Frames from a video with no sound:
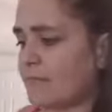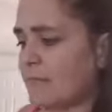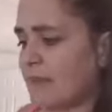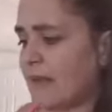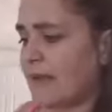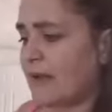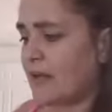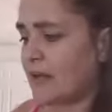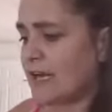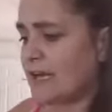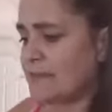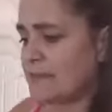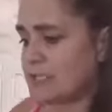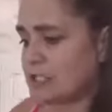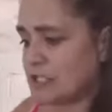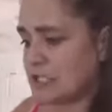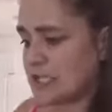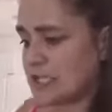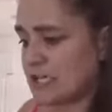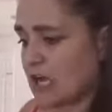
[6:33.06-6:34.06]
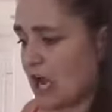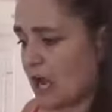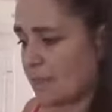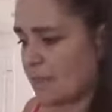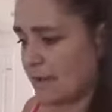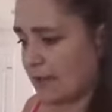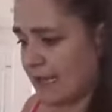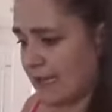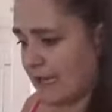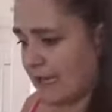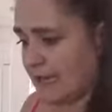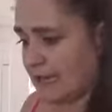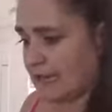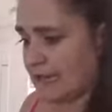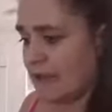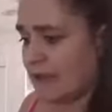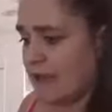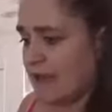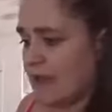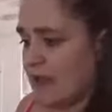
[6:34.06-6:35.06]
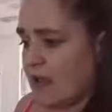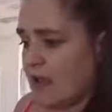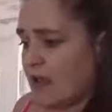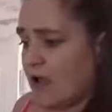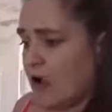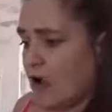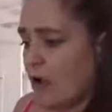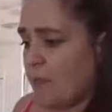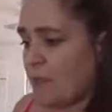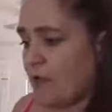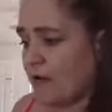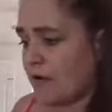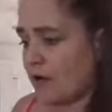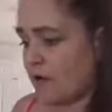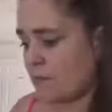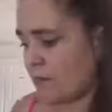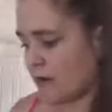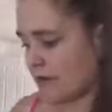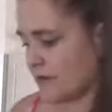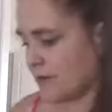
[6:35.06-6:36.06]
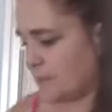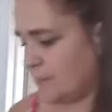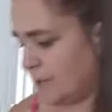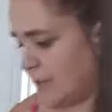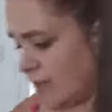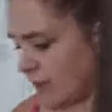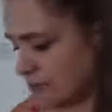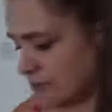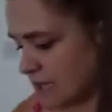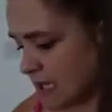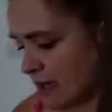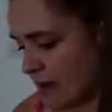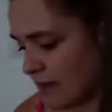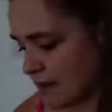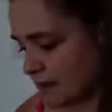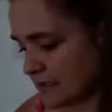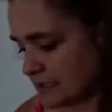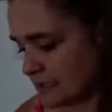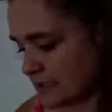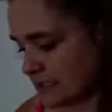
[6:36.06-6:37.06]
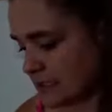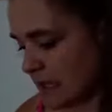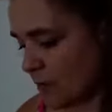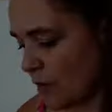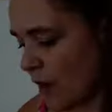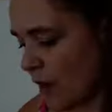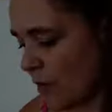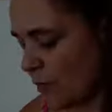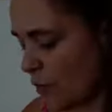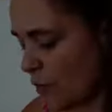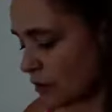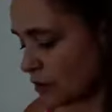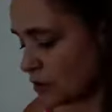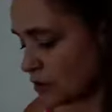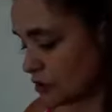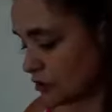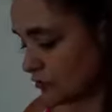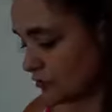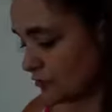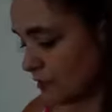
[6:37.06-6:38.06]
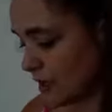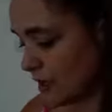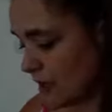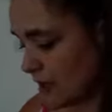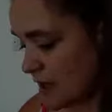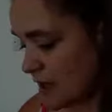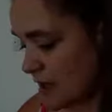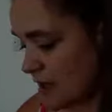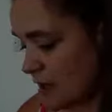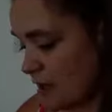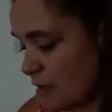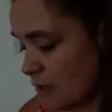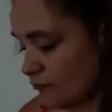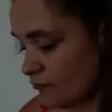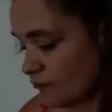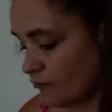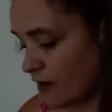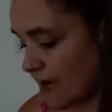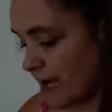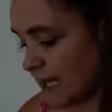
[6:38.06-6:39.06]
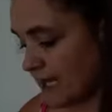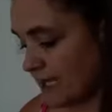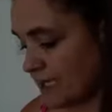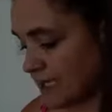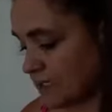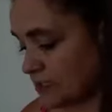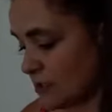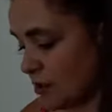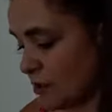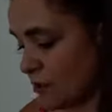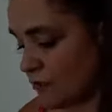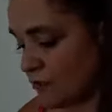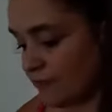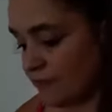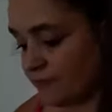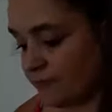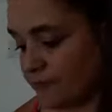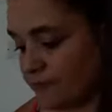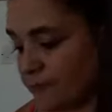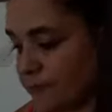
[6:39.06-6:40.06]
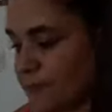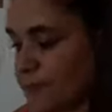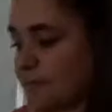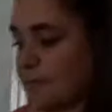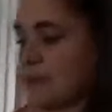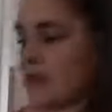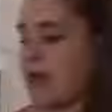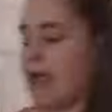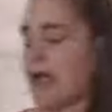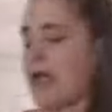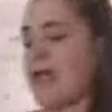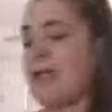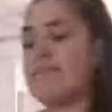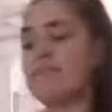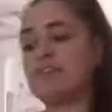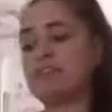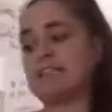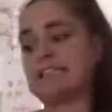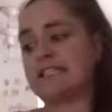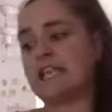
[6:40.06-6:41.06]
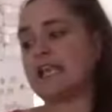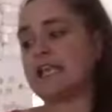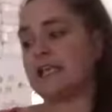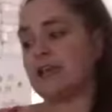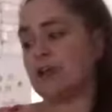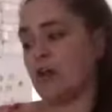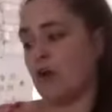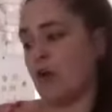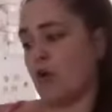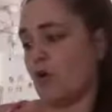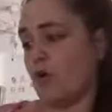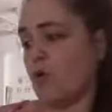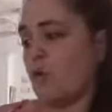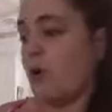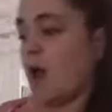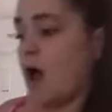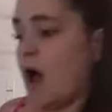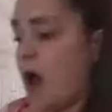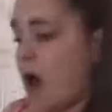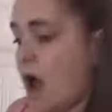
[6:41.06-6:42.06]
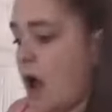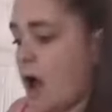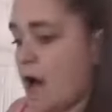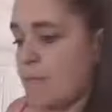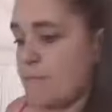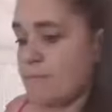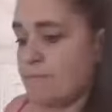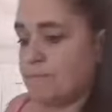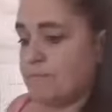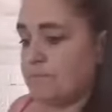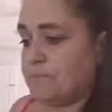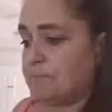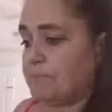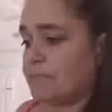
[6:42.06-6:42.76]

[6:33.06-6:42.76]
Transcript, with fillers: hang on, let me just type it in on my on my computer because I, I want to read all the every single um